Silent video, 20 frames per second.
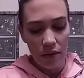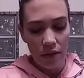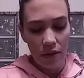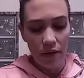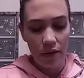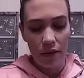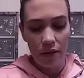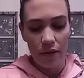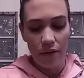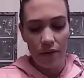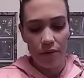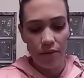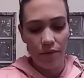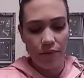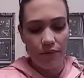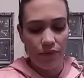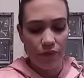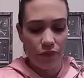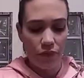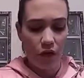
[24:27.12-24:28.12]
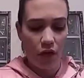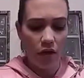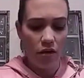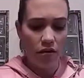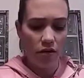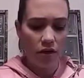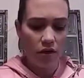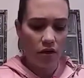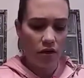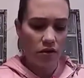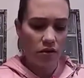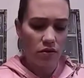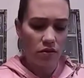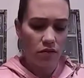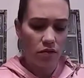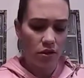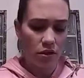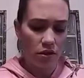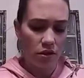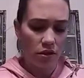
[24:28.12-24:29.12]
I don't think I
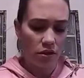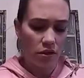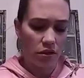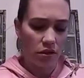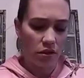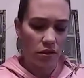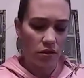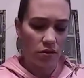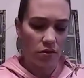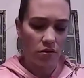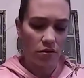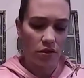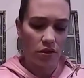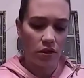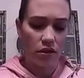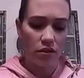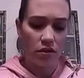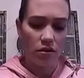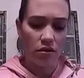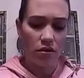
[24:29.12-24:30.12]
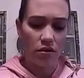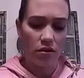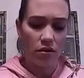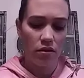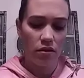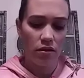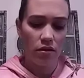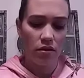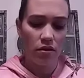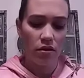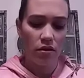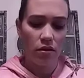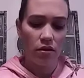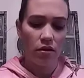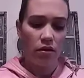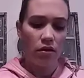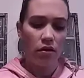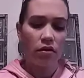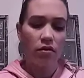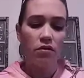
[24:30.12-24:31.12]
swatched it the other day.
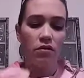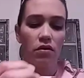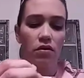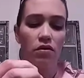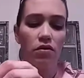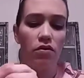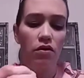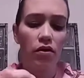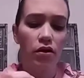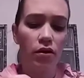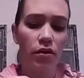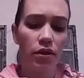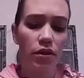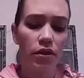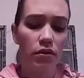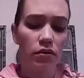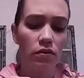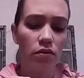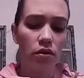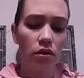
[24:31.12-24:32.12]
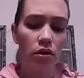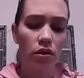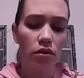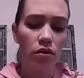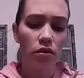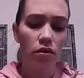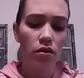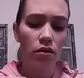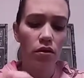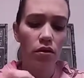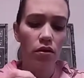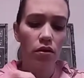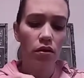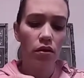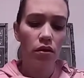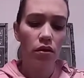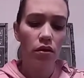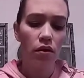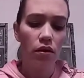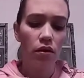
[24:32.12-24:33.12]
So I'll do a quick swatch.
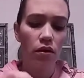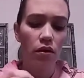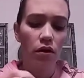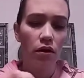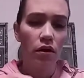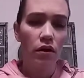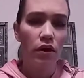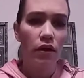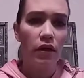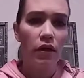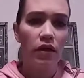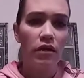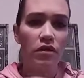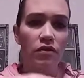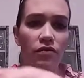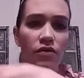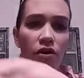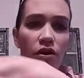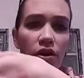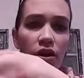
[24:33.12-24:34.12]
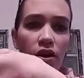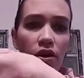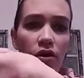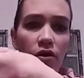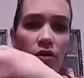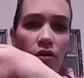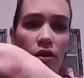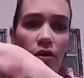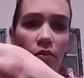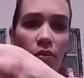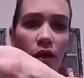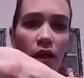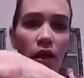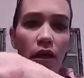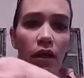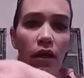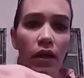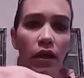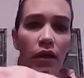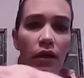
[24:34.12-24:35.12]
It's a very nudie
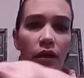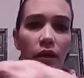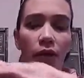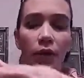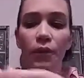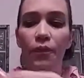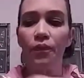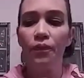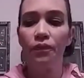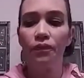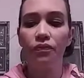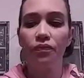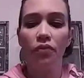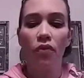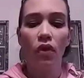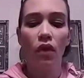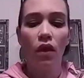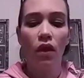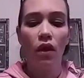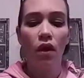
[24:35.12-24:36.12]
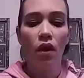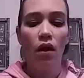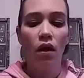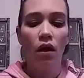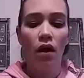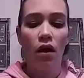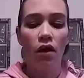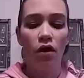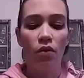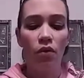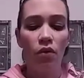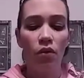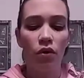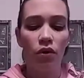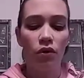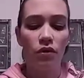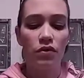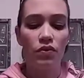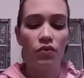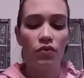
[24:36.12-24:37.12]
pink. And it
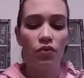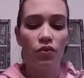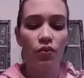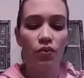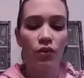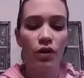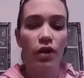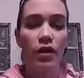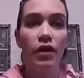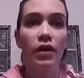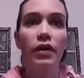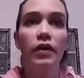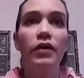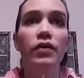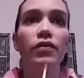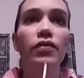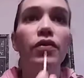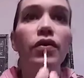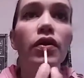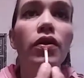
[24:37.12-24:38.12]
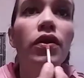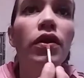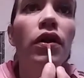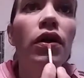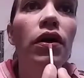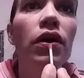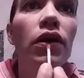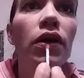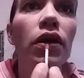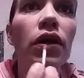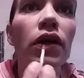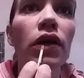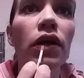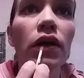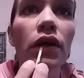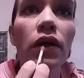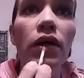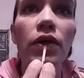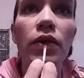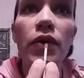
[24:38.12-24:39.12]
works really good for that,
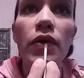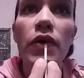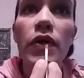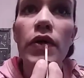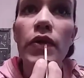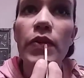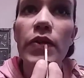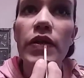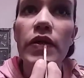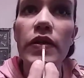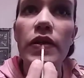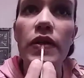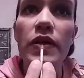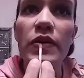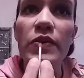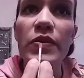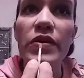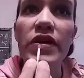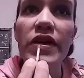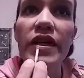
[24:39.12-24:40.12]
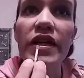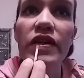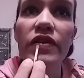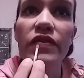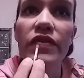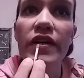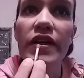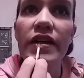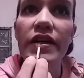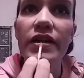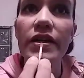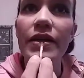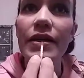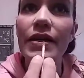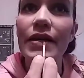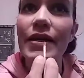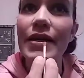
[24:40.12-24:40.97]
almost ombre effect.